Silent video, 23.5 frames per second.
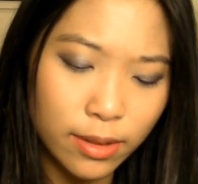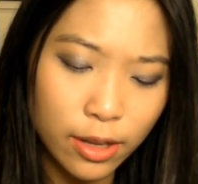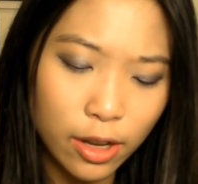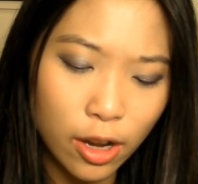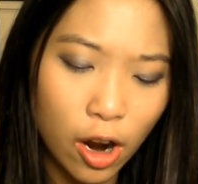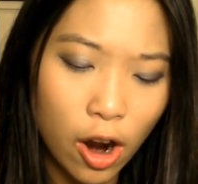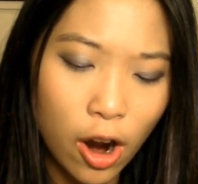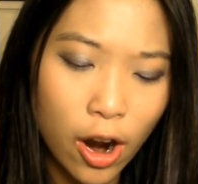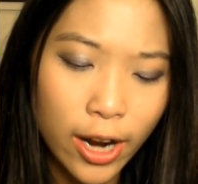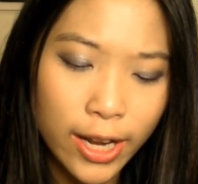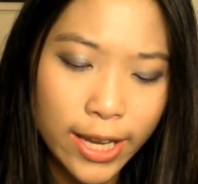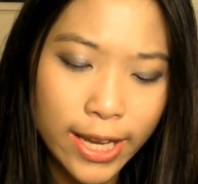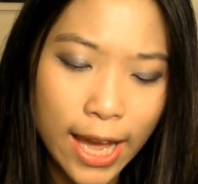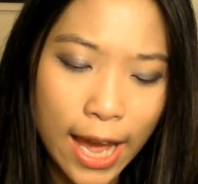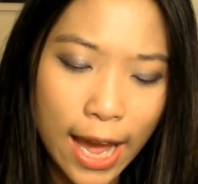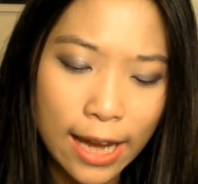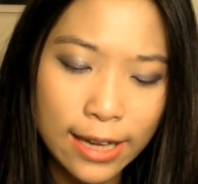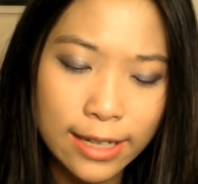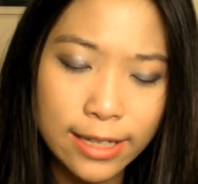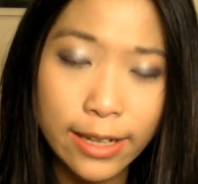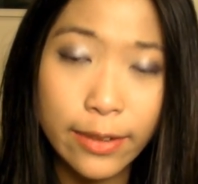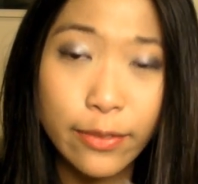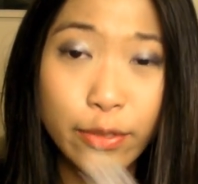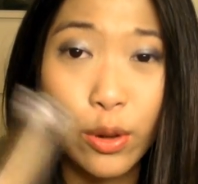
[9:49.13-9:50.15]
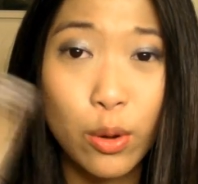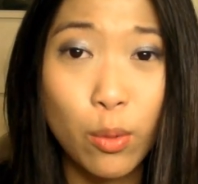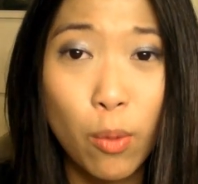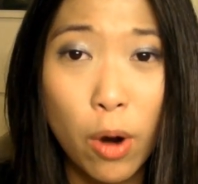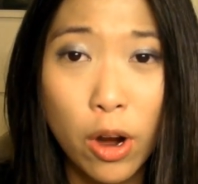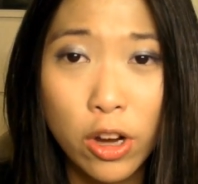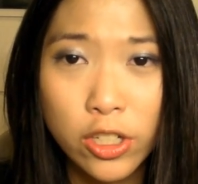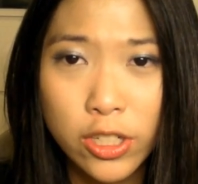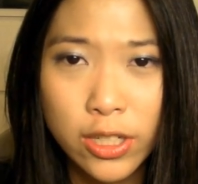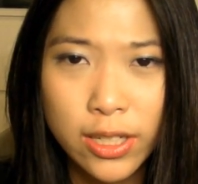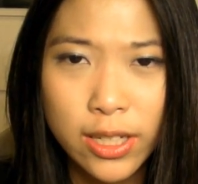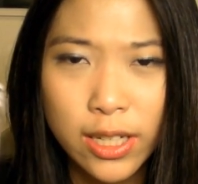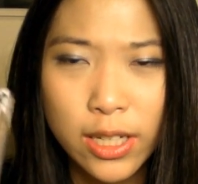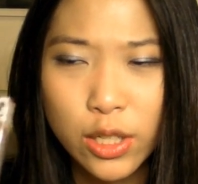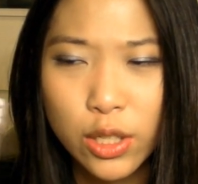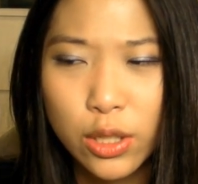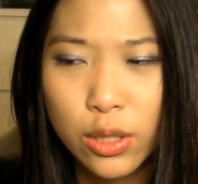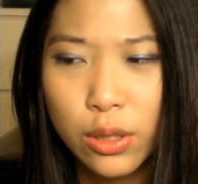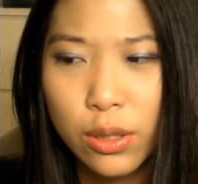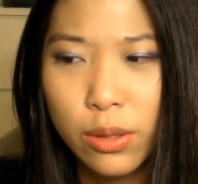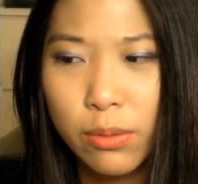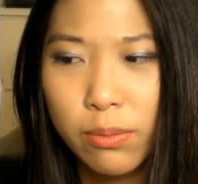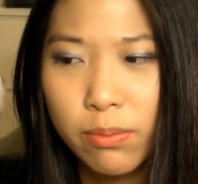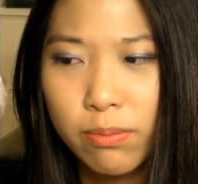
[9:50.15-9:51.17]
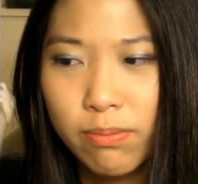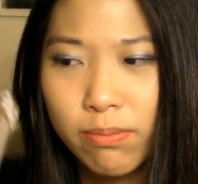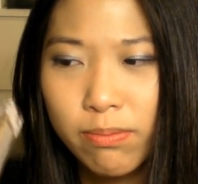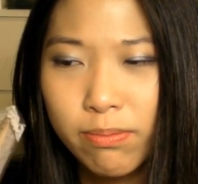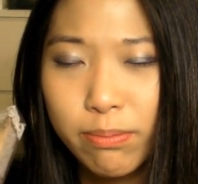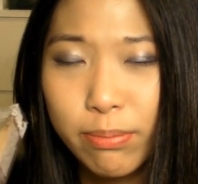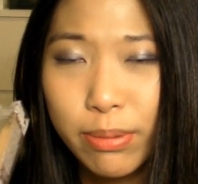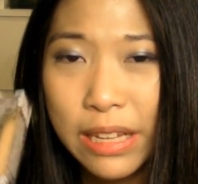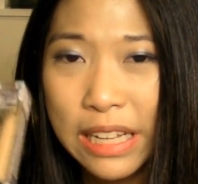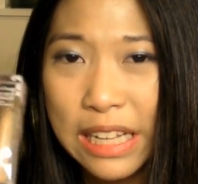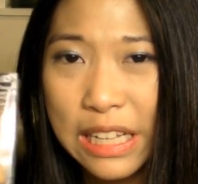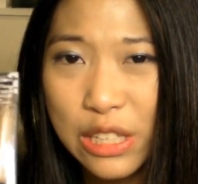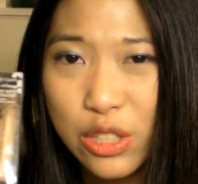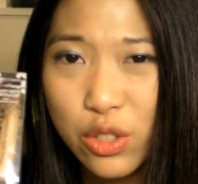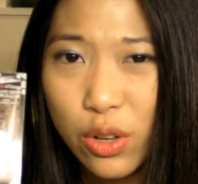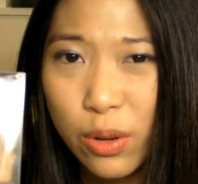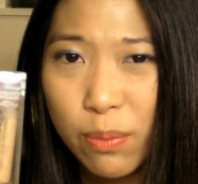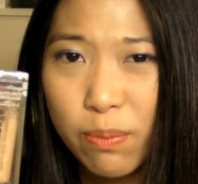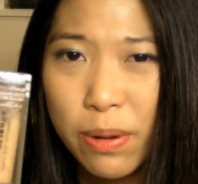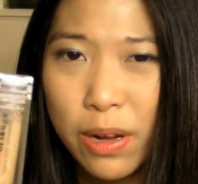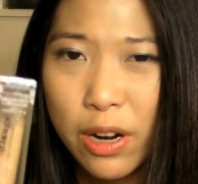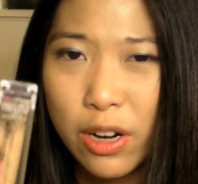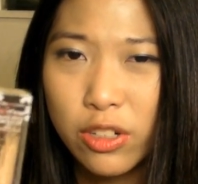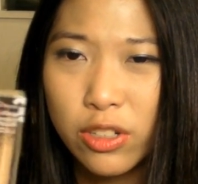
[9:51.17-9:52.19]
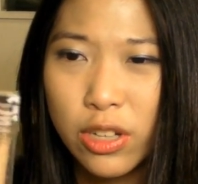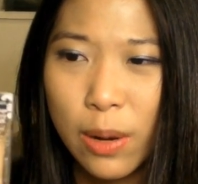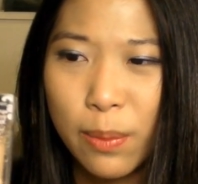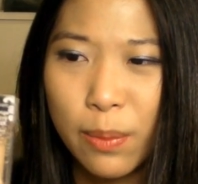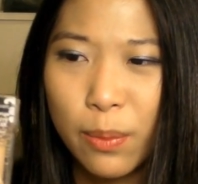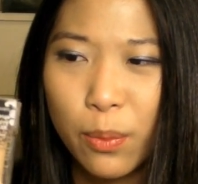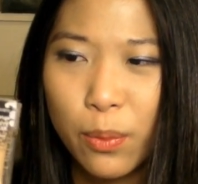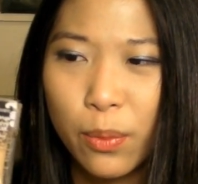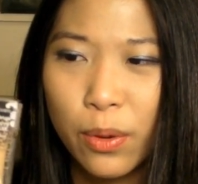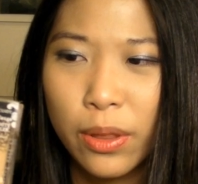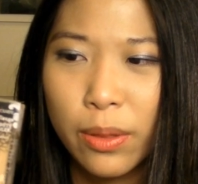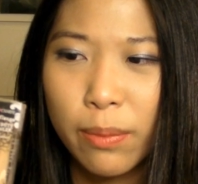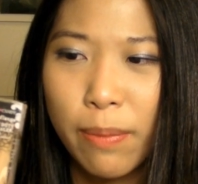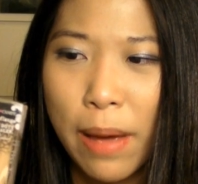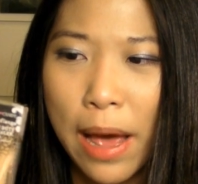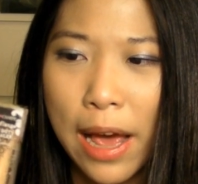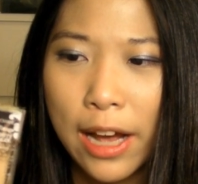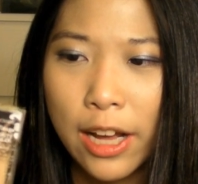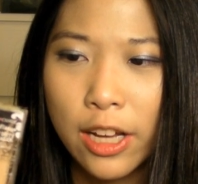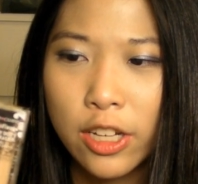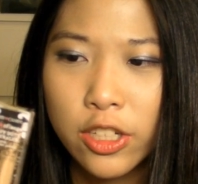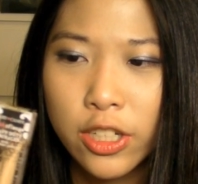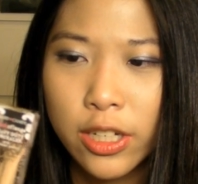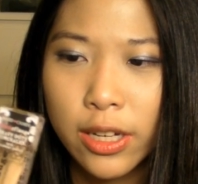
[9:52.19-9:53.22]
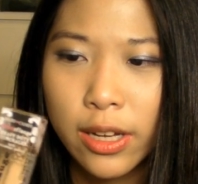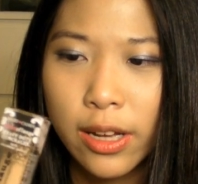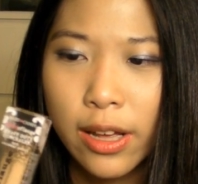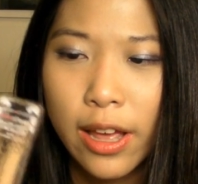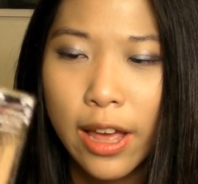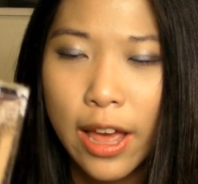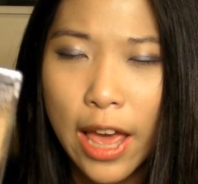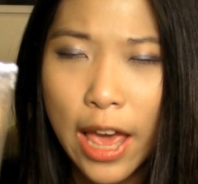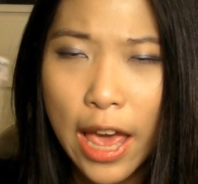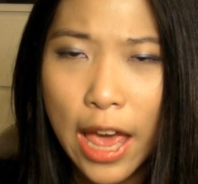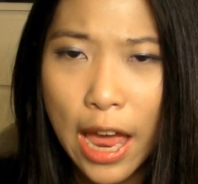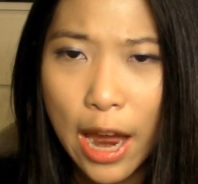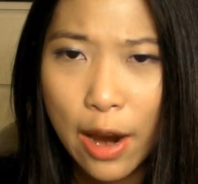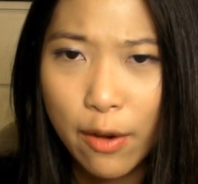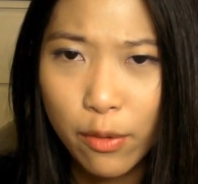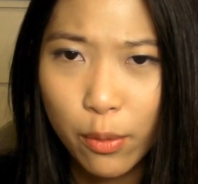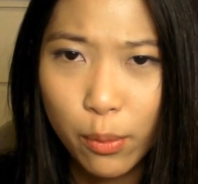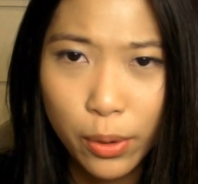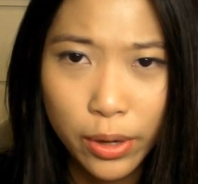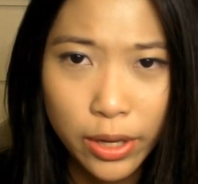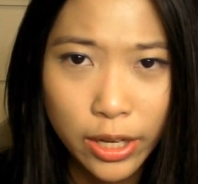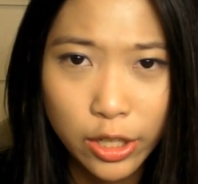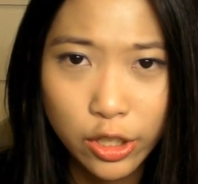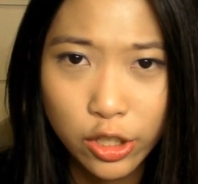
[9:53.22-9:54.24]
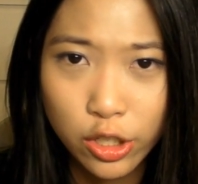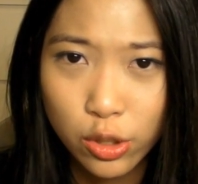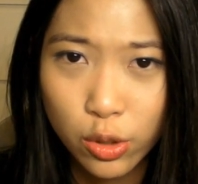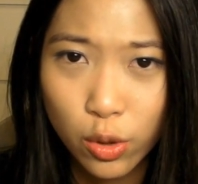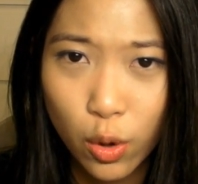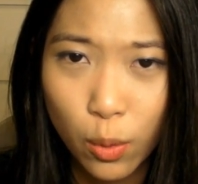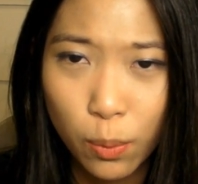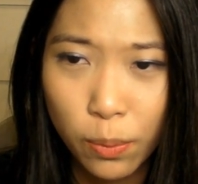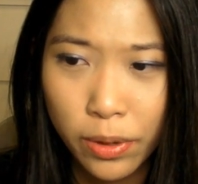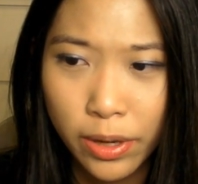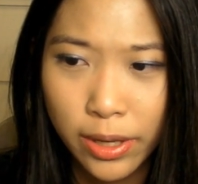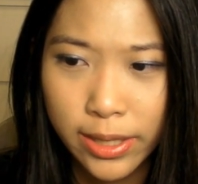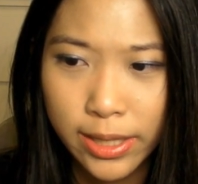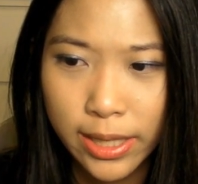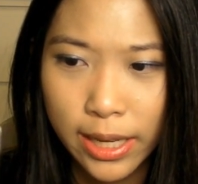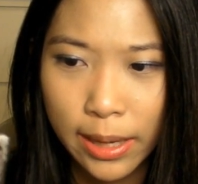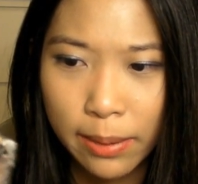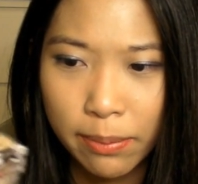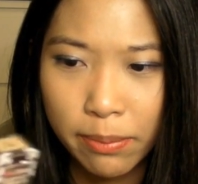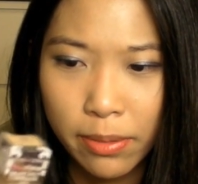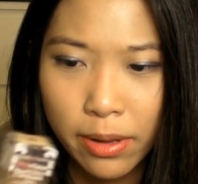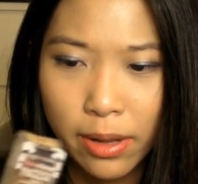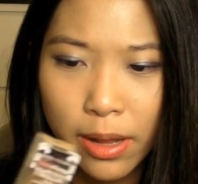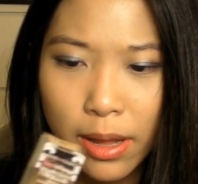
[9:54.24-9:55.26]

Heart candy, if you're watching this, please do a better job with packaging. Everyone can just open a tape.